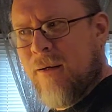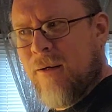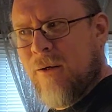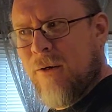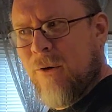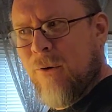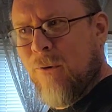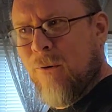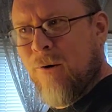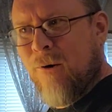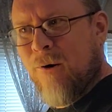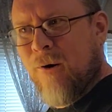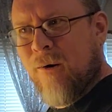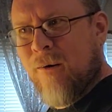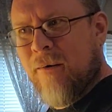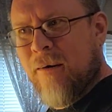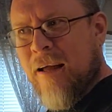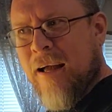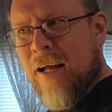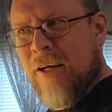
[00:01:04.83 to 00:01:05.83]
who are
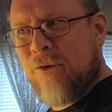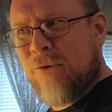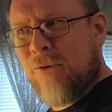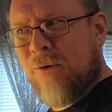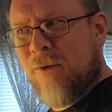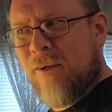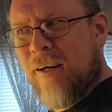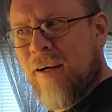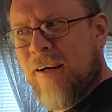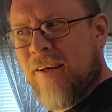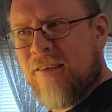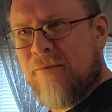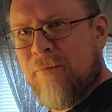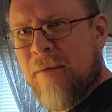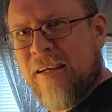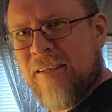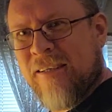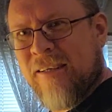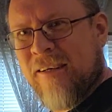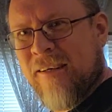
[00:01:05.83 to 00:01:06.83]
naturalized
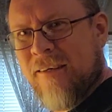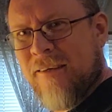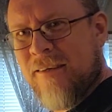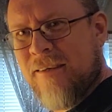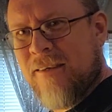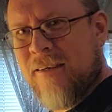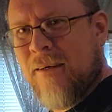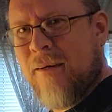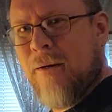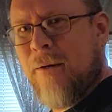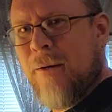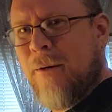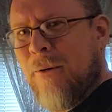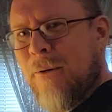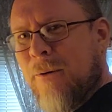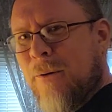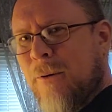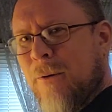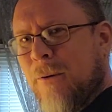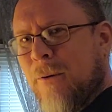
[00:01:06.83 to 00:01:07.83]
Mexicans,
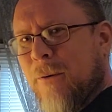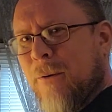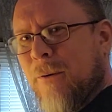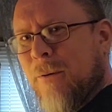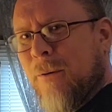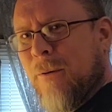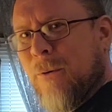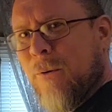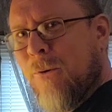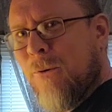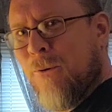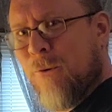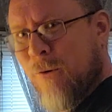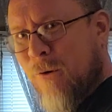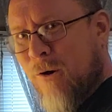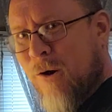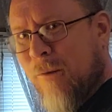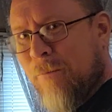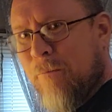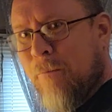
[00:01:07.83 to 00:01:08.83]
who grow
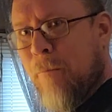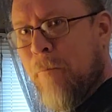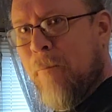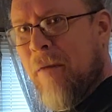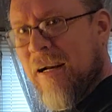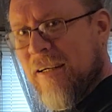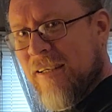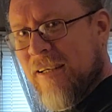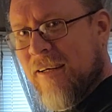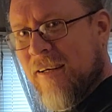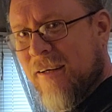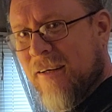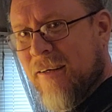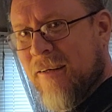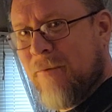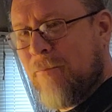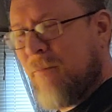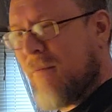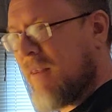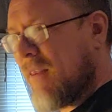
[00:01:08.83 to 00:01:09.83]
up Mexican,
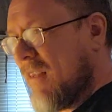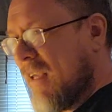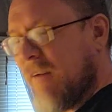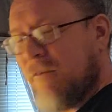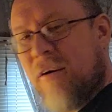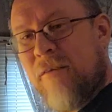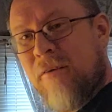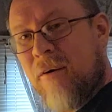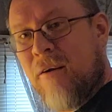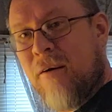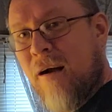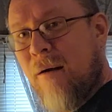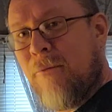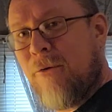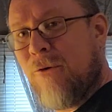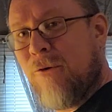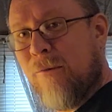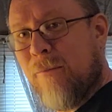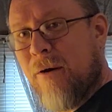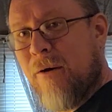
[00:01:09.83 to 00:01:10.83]
never even come
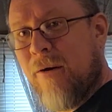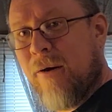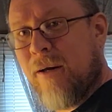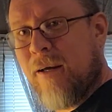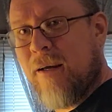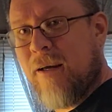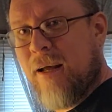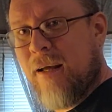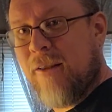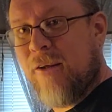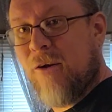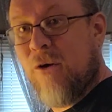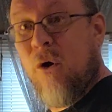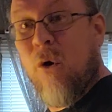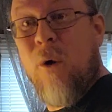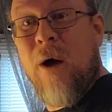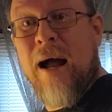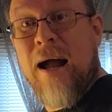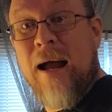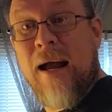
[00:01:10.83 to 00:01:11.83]
to America, and they're
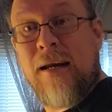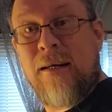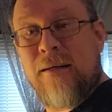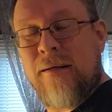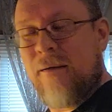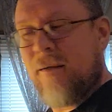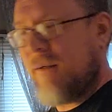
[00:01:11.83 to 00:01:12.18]
white?